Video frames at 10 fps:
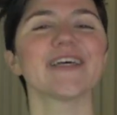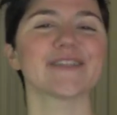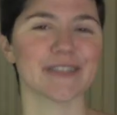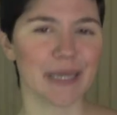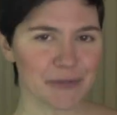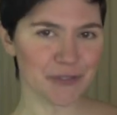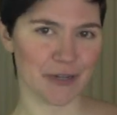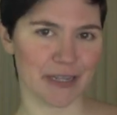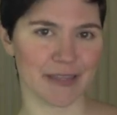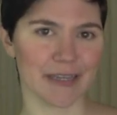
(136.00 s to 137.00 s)
To
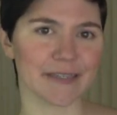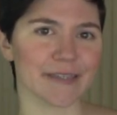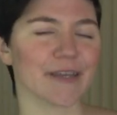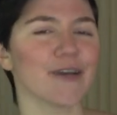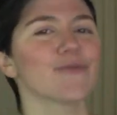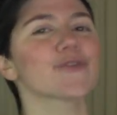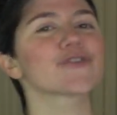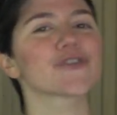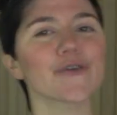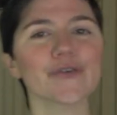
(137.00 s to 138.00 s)
demonstrate this, we'll
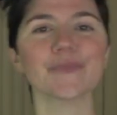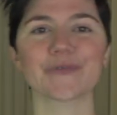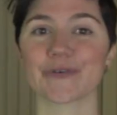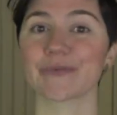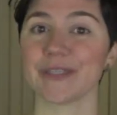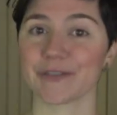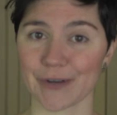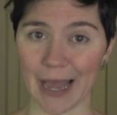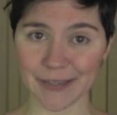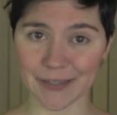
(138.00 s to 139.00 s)
show you a program in
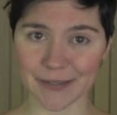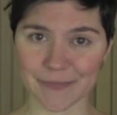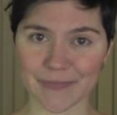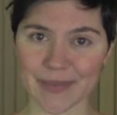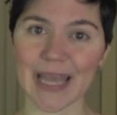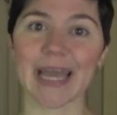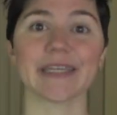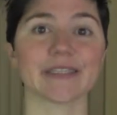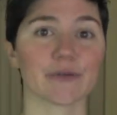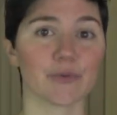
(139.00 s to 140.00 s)
Scratch and
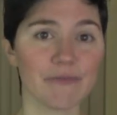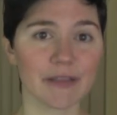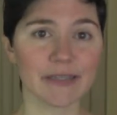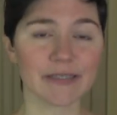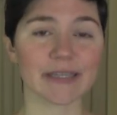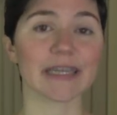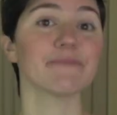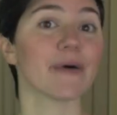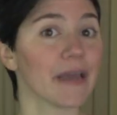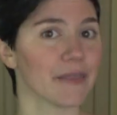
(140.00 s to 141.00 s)
its equivalent in
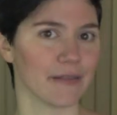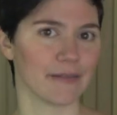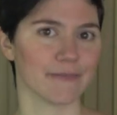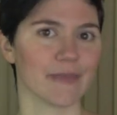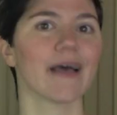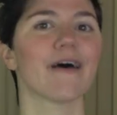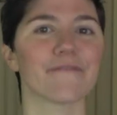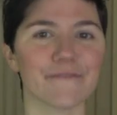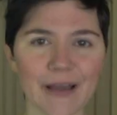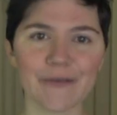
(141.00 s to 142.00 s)
Python, a
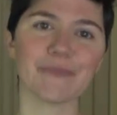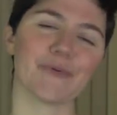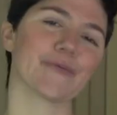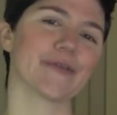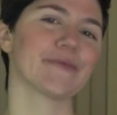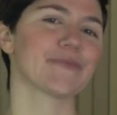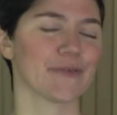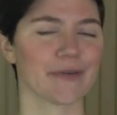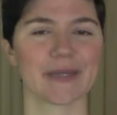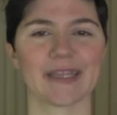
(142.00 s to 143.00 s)
very popular
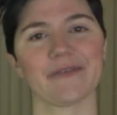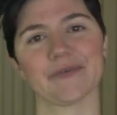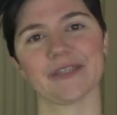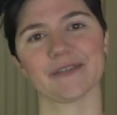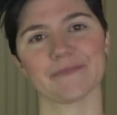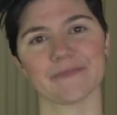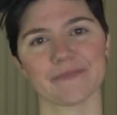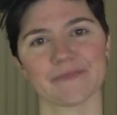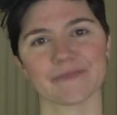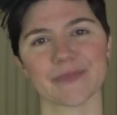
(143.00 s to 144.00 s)
programming language.
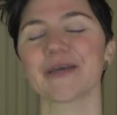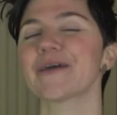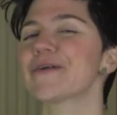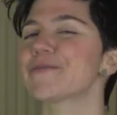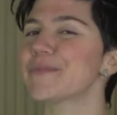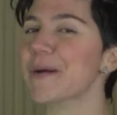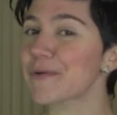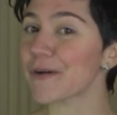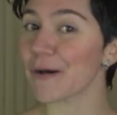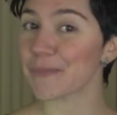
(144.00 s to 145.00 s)
Remember
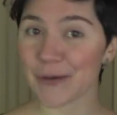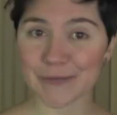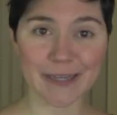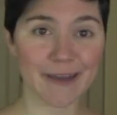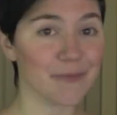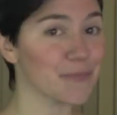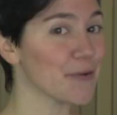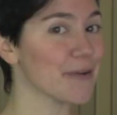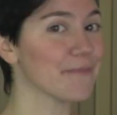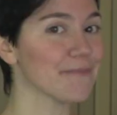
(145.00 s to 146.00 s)
our birthday card
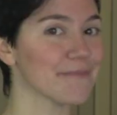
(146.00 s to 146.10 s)
program?